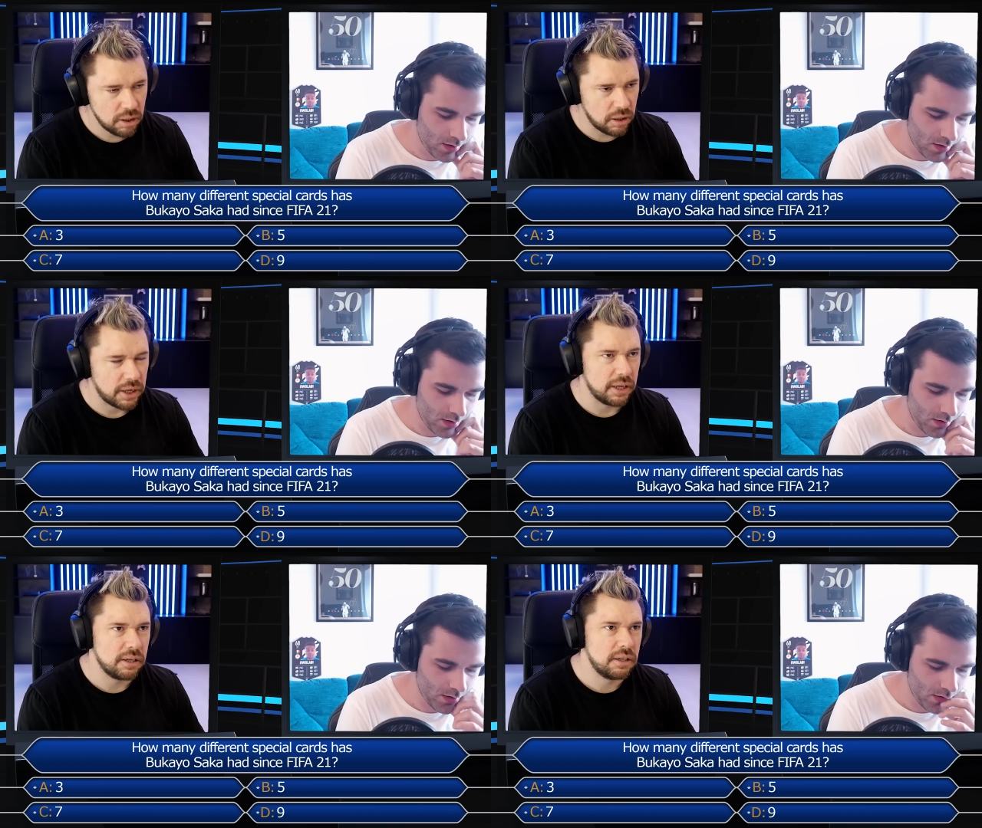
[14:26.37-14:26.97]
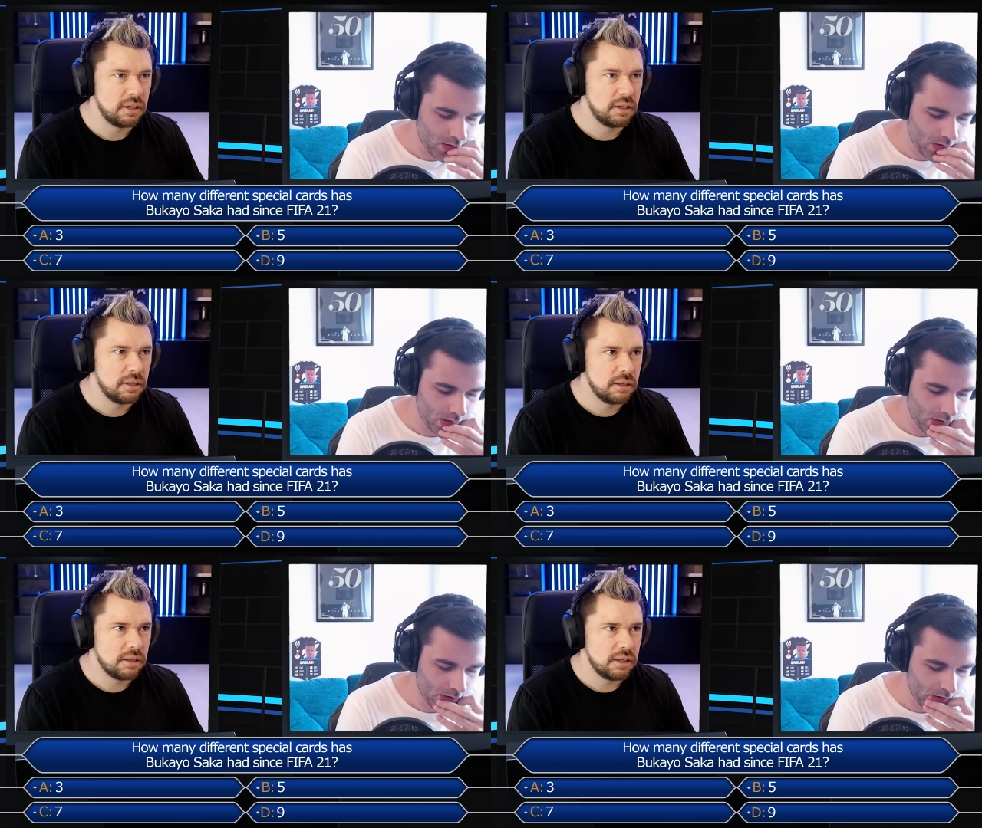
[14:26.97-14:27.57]
Speaker 1: Okay.
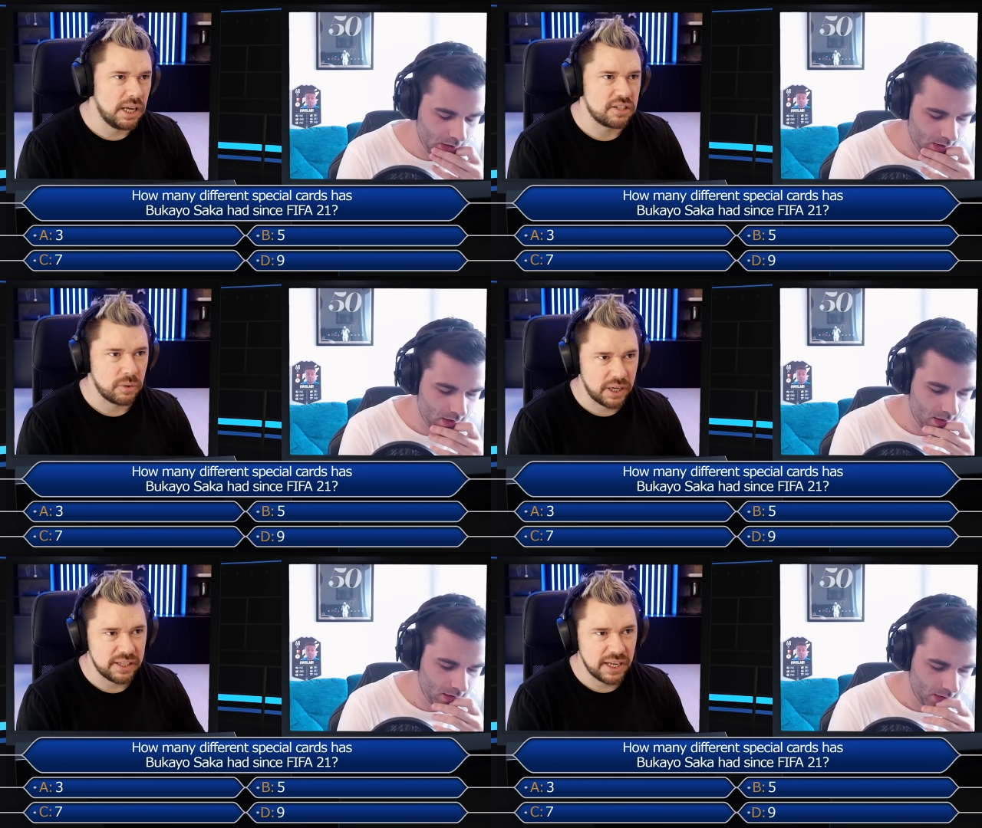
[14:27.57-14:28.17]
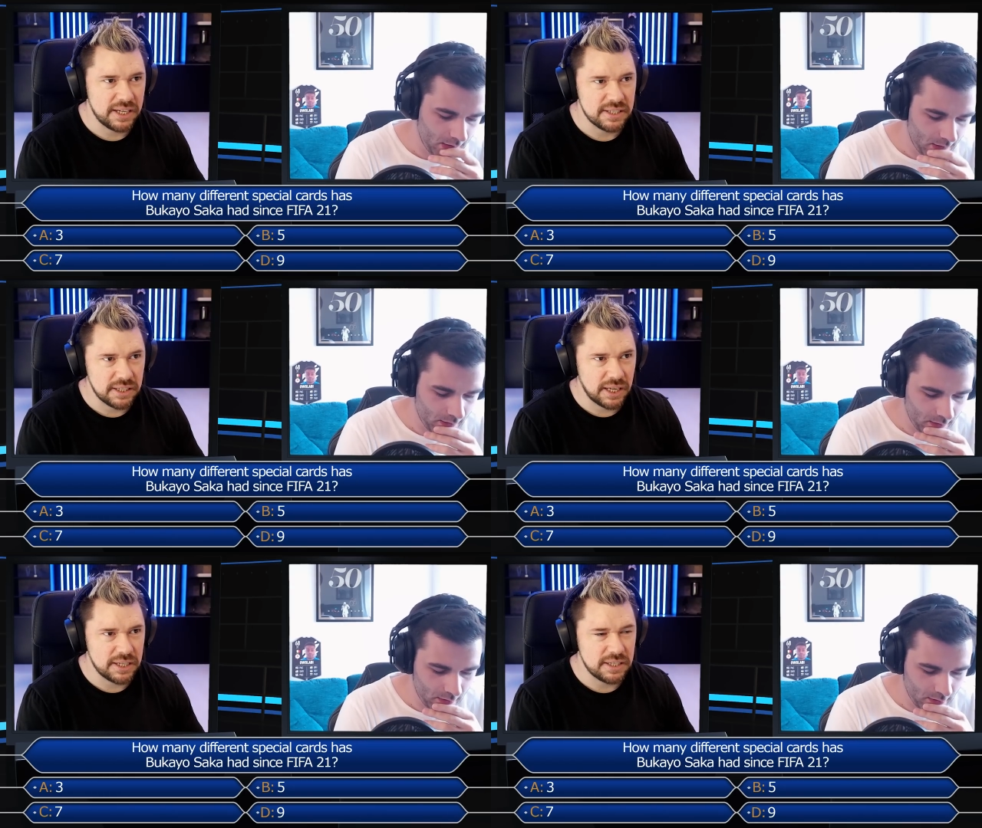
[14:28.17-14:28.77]
Yeah, so he had the 80,
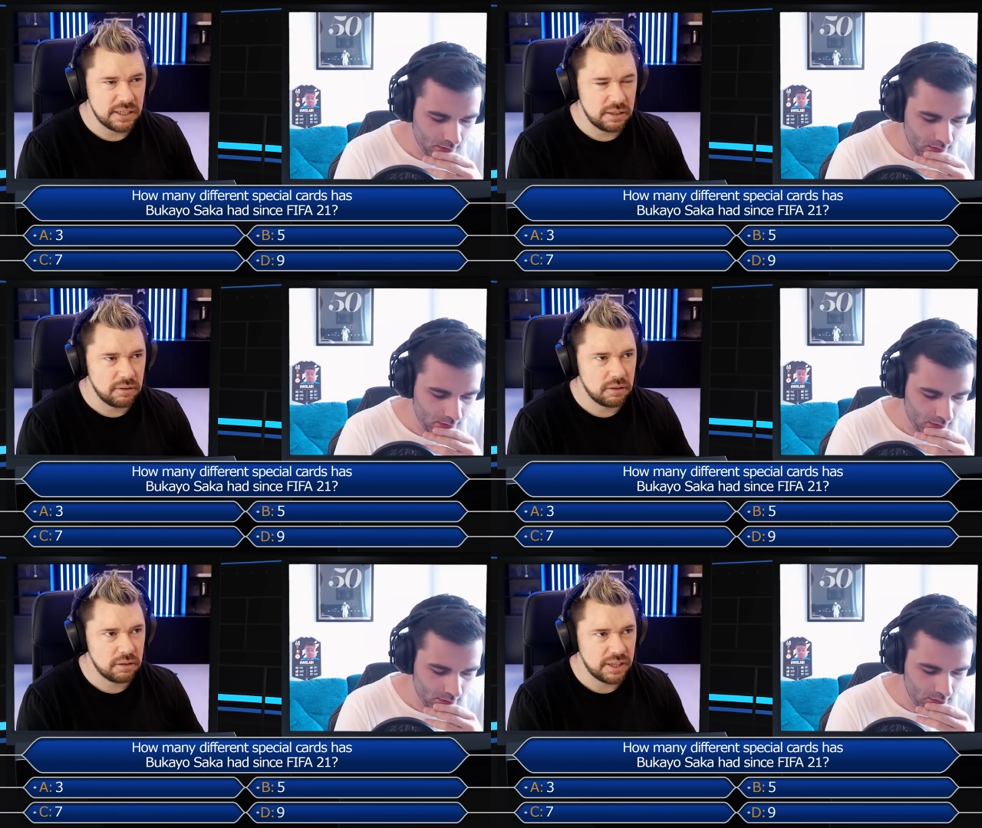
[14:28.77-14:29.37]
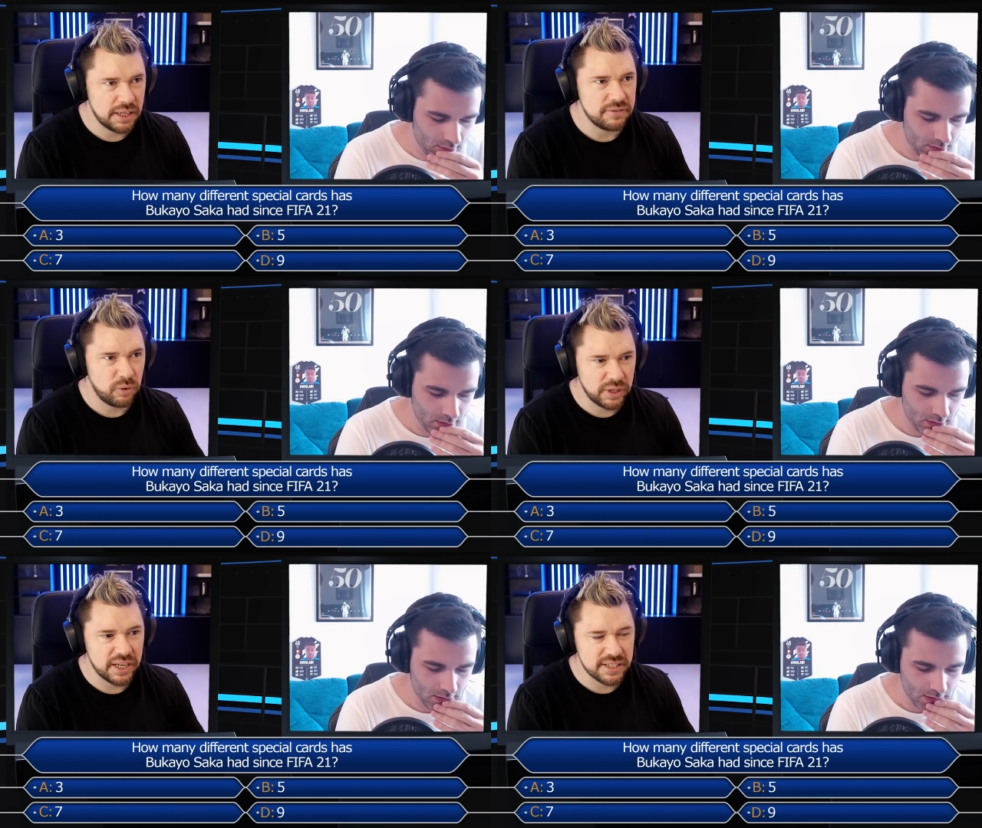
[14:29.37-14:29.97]
the 80, the 84,
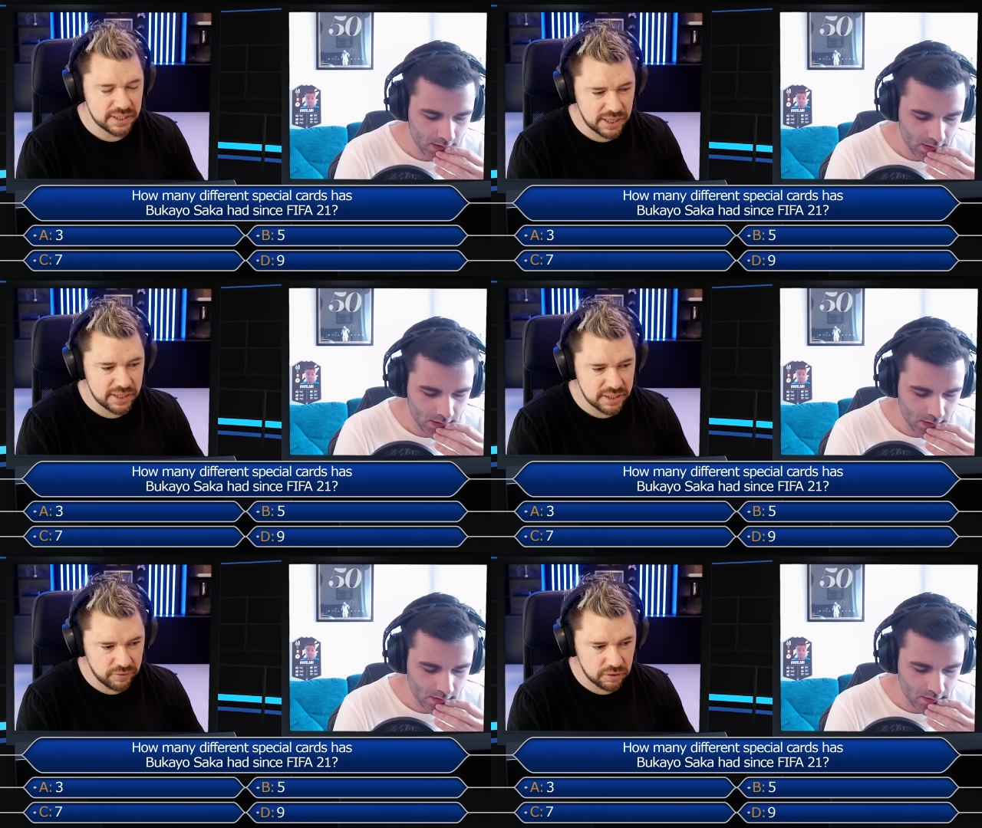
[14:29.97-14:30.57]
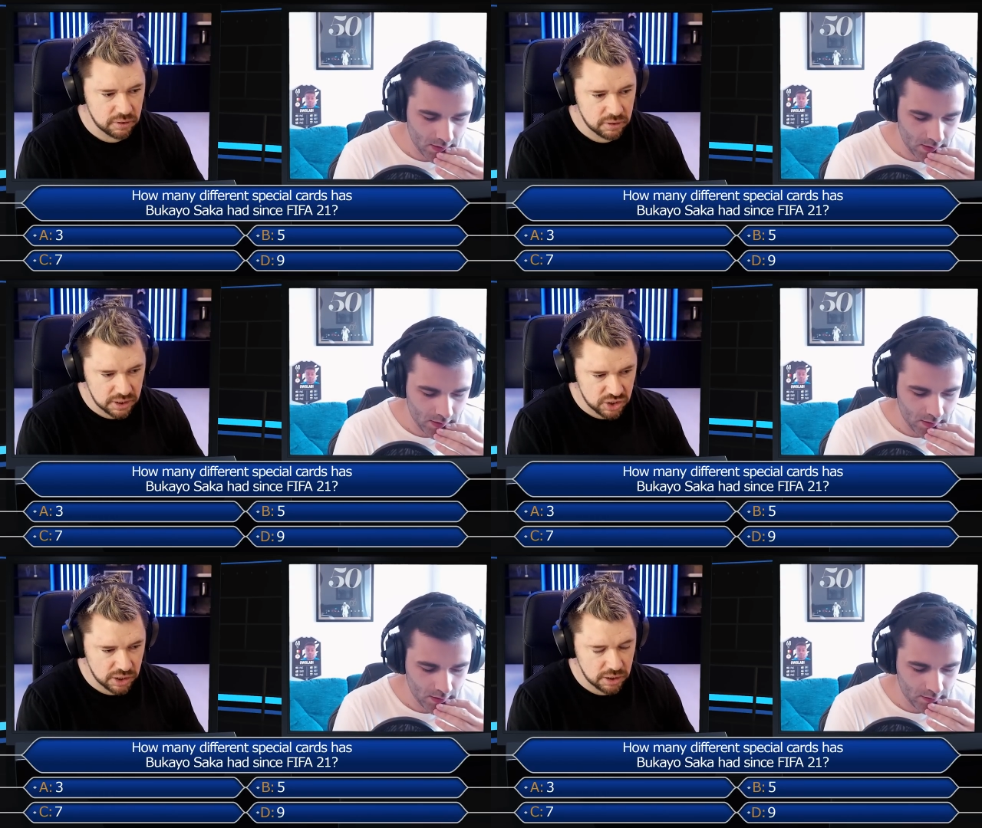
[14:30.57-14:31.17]
the 86, the 87
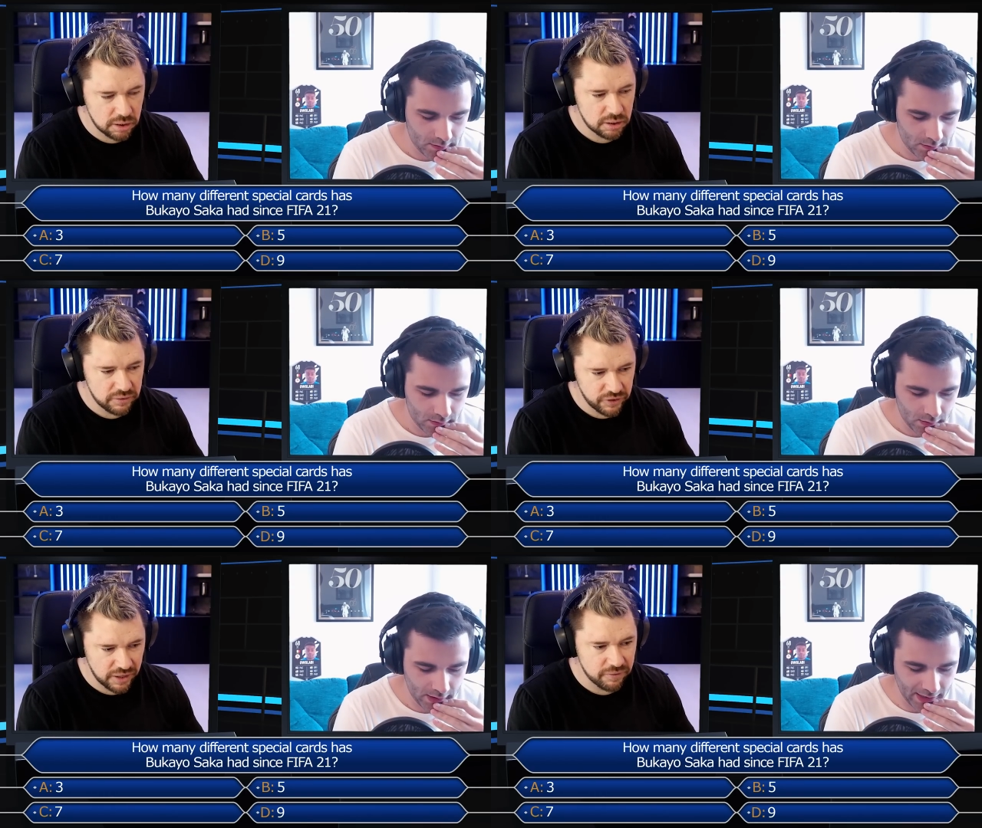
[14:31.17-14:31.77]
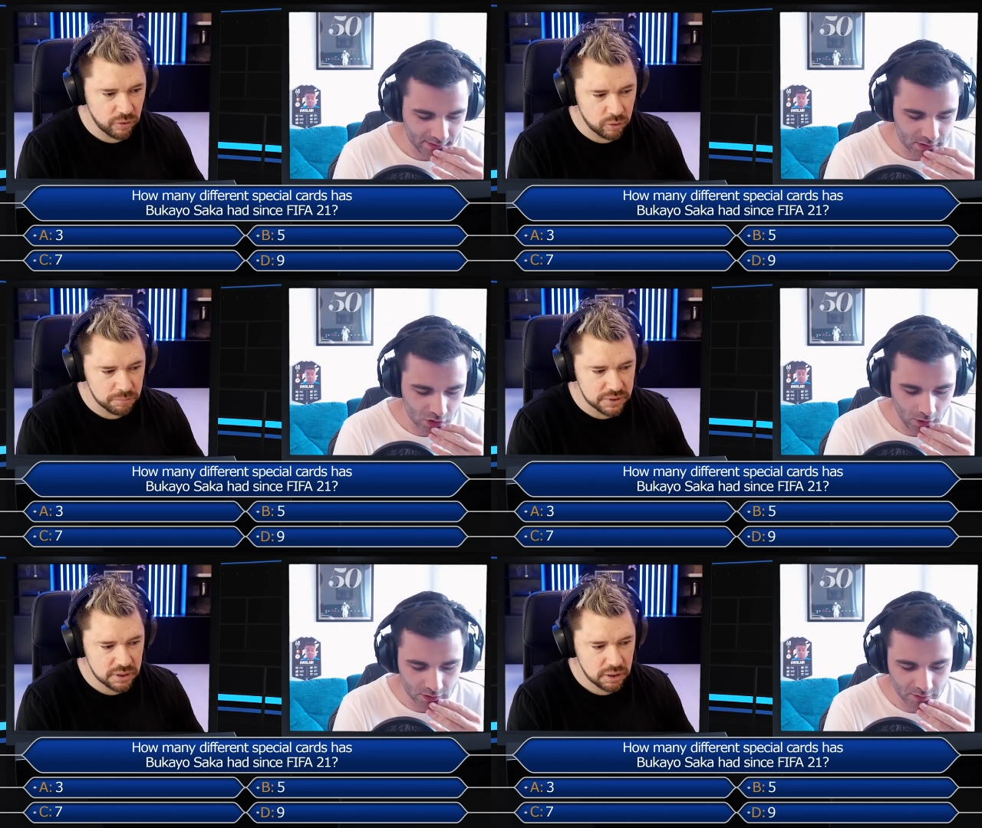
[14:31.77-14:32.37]
this year. He had the
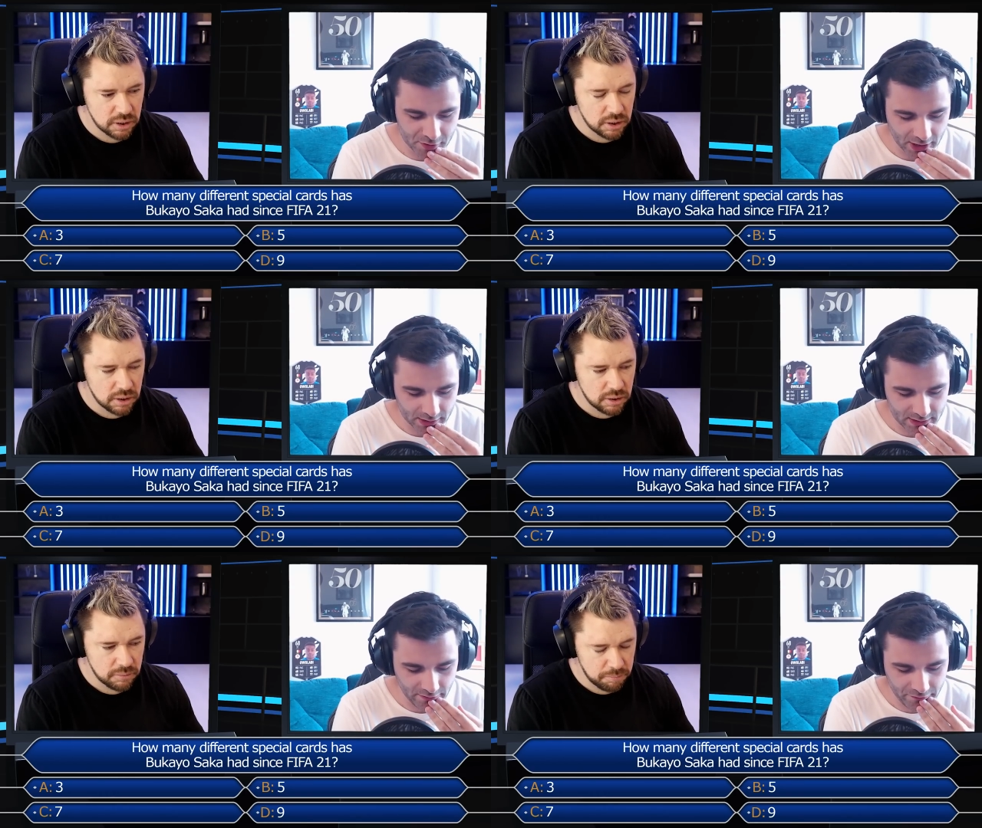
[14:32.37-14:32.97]
TOTS objective.